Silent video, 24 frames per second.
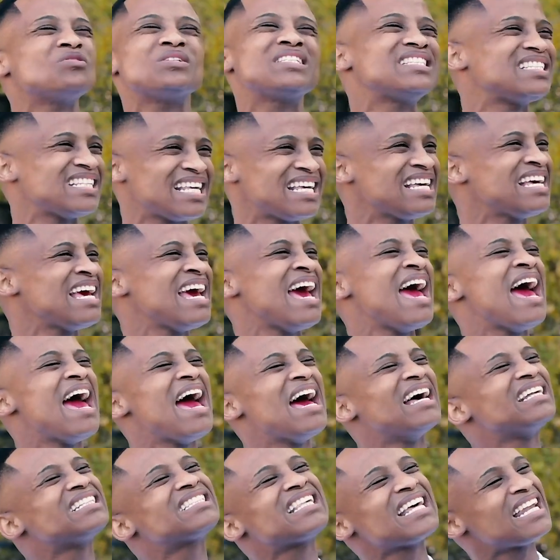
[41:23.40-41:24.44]
to see,
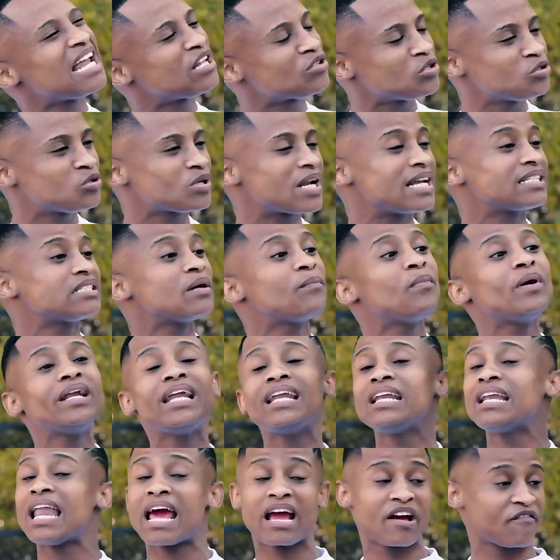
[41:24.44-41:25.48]

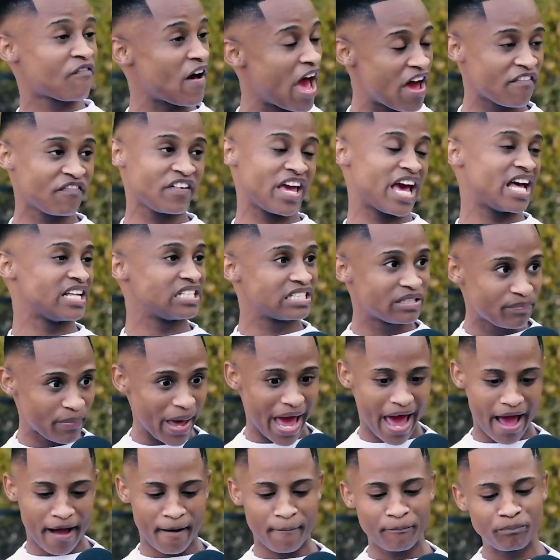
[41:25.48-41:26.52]
like 5 years
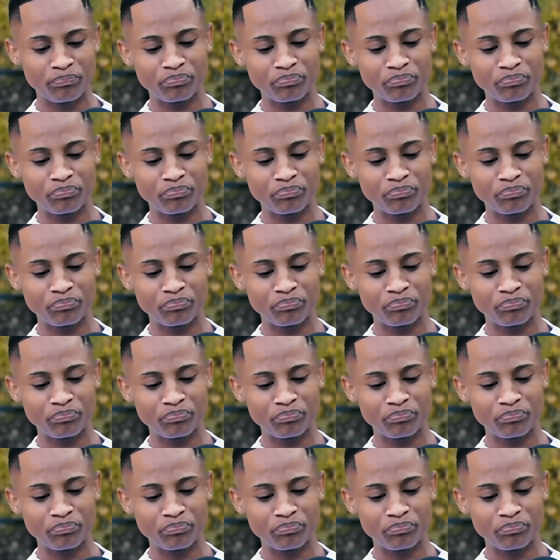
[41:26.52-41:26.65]
back.